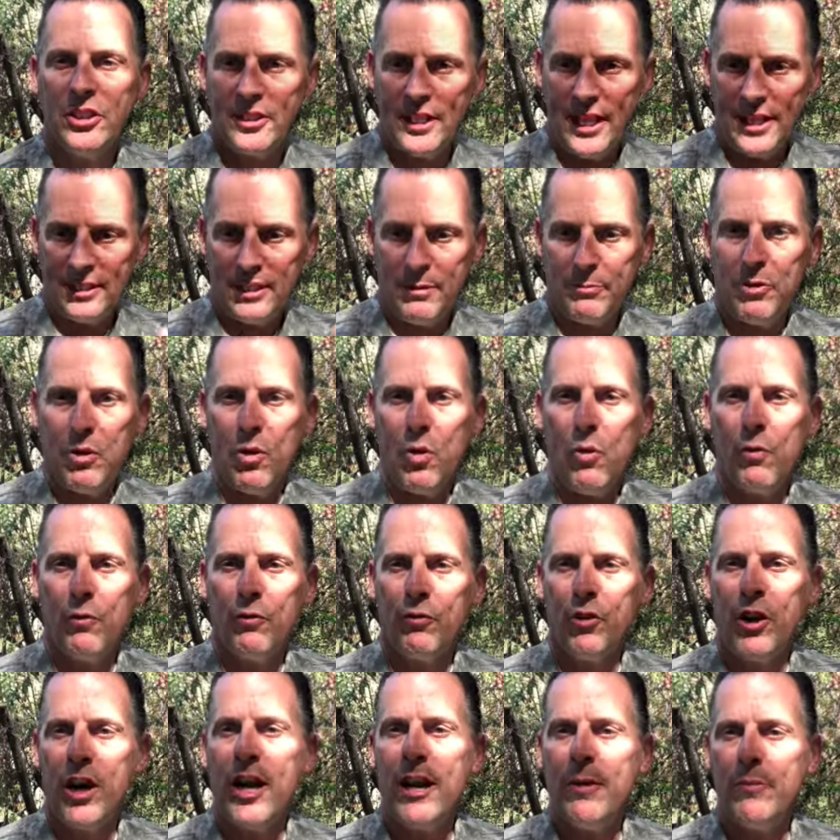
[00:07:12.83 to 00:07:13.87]
it takes up the whole
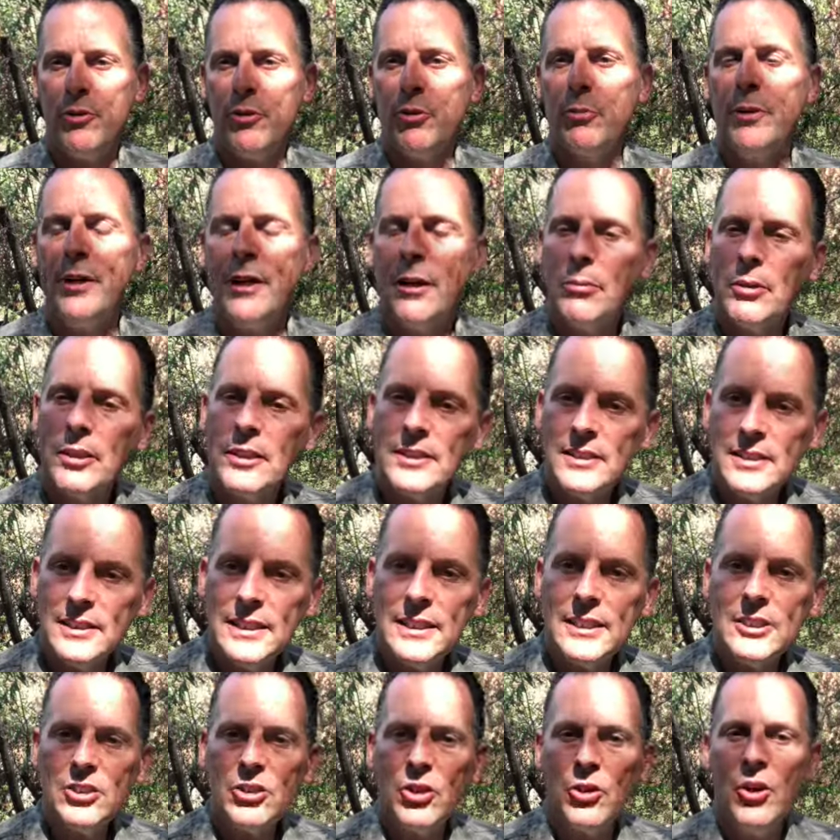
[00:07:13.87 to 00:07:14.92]
frame. You'll be able to
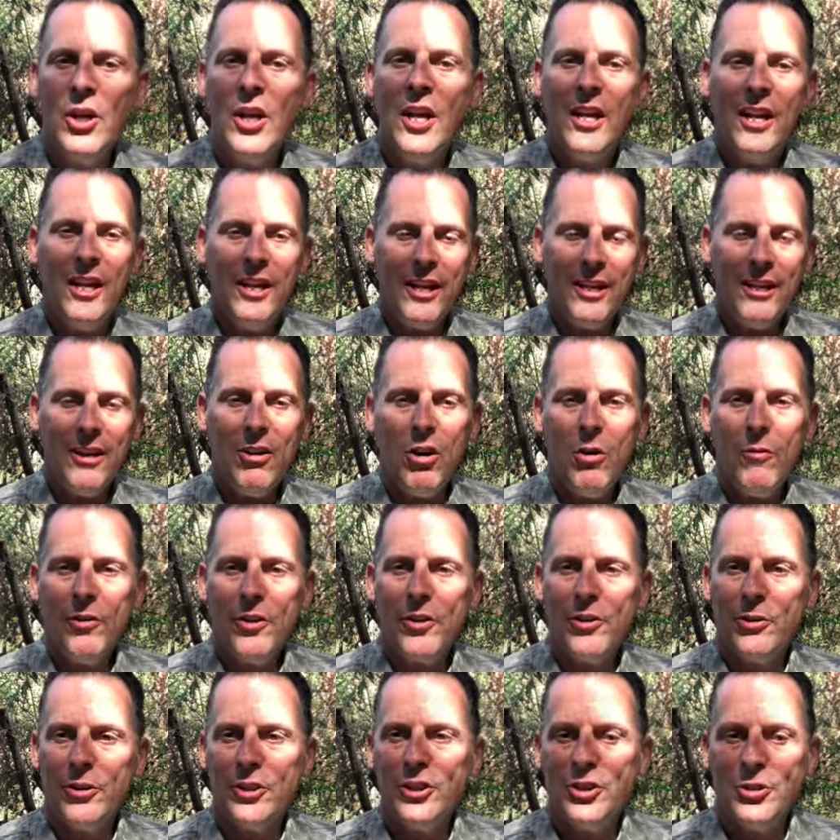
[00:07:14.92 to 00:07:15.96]
see. So,
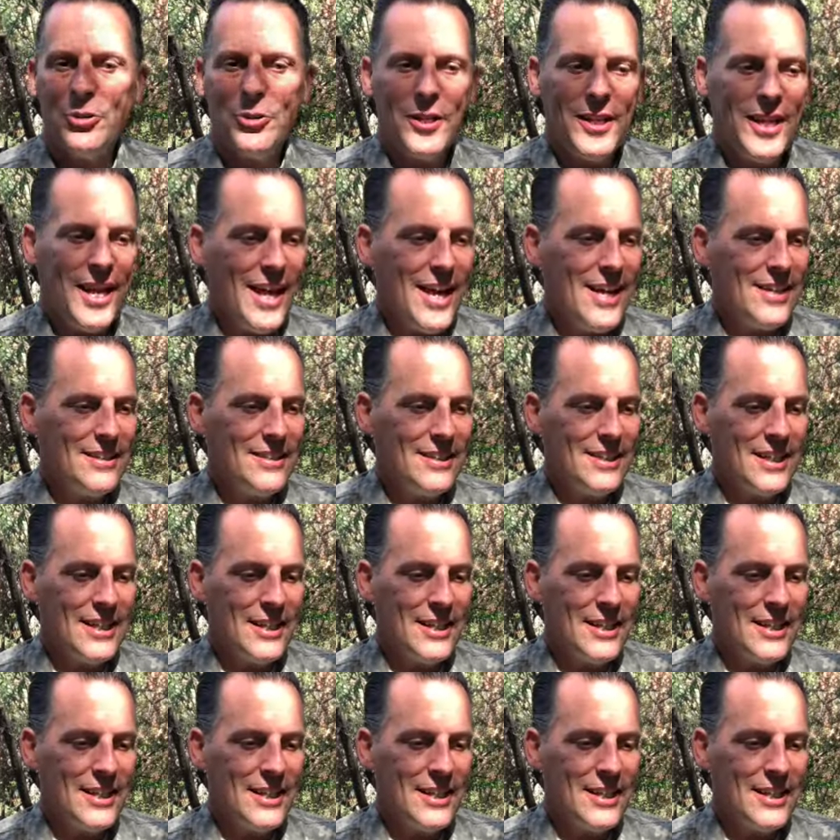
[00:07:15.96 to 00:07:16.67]
hopefully you'll enjoy that.